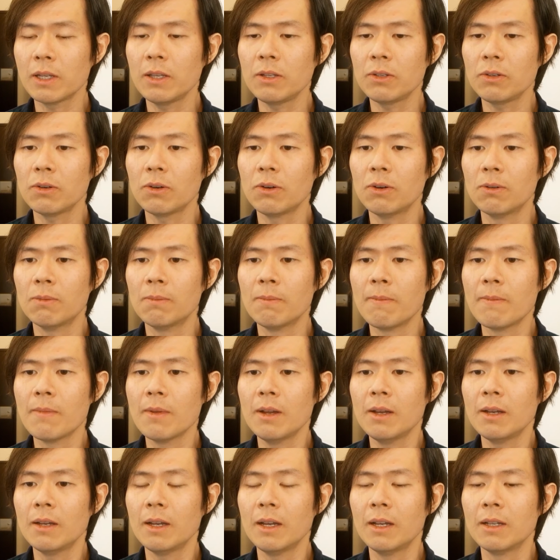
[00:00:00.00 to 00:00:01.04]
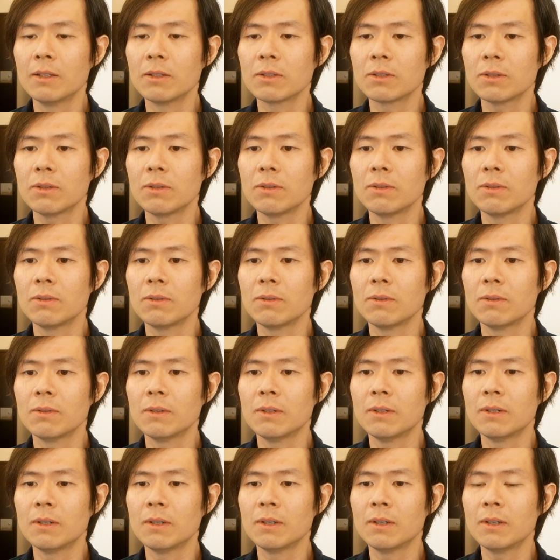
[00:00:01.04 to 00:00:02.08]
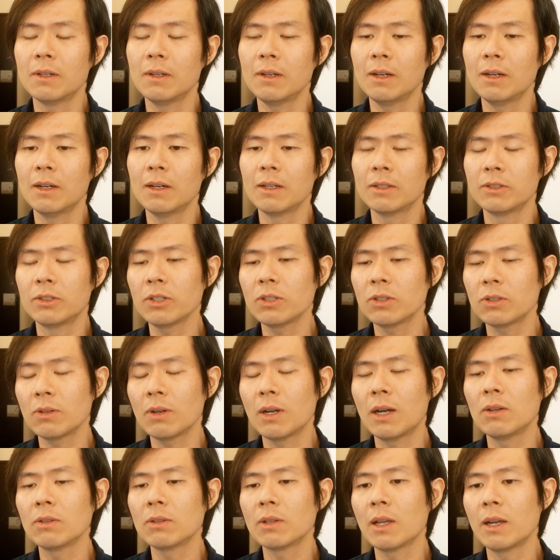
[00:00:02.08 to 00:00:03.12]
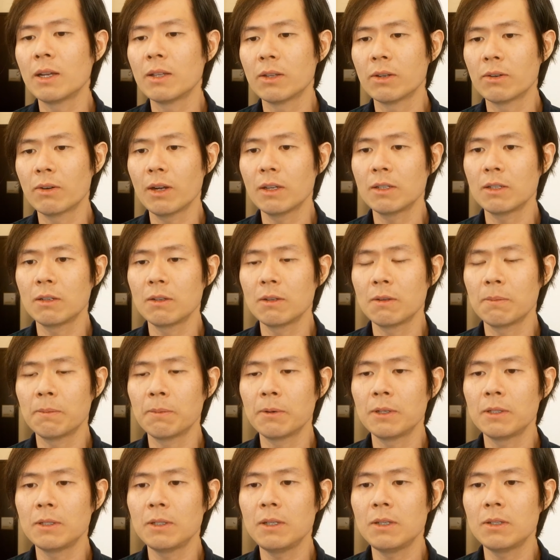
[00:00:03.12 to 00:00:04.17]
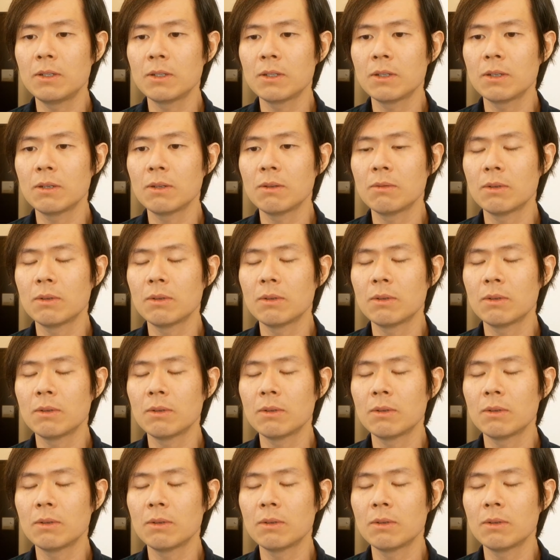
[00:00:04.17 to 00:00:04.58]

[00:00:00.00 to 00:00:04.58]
you home, and so just to outline the rest of the procedure,